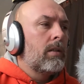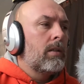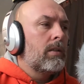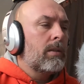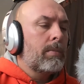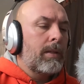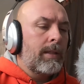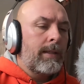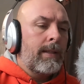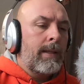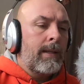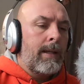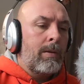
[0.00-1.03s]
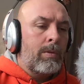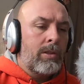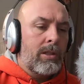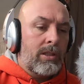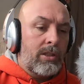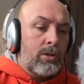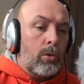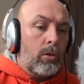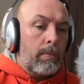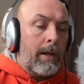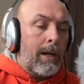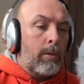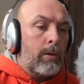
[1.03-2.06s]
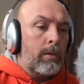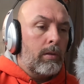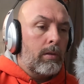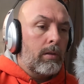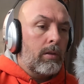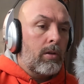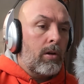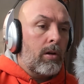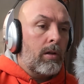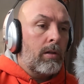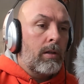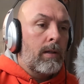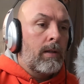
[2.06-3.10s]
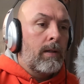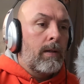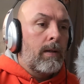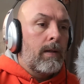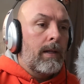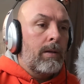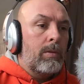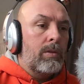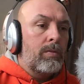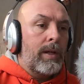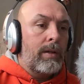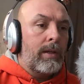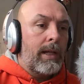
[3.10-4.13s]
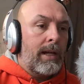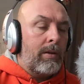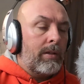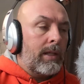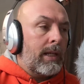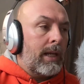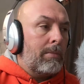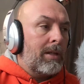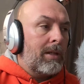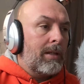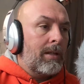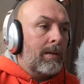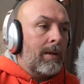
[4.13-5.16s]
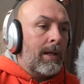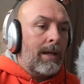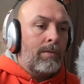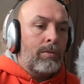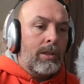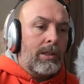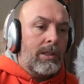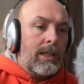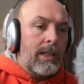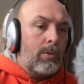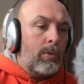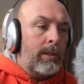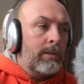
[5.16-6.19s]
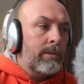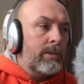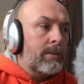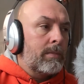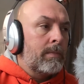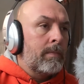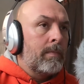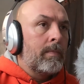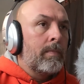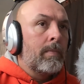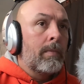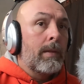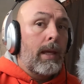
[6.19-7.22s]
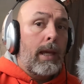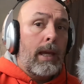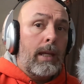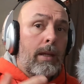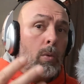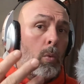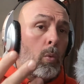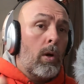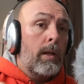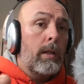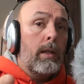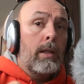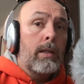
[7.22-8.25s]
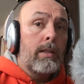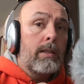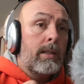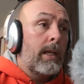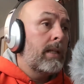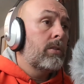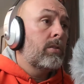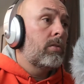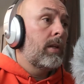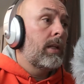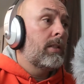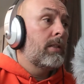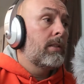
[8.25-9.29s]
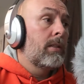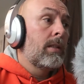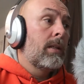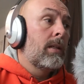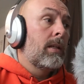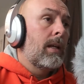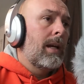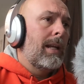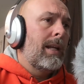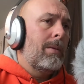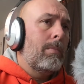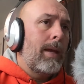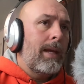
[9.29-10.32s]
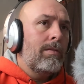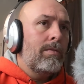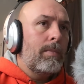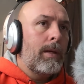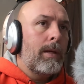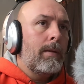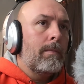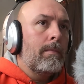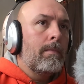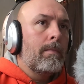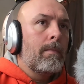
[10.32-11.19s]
something like that. And it was a solar powered car. It was very aerodynamic. It had really skinny wheels, and it won this desert race. And it may have been,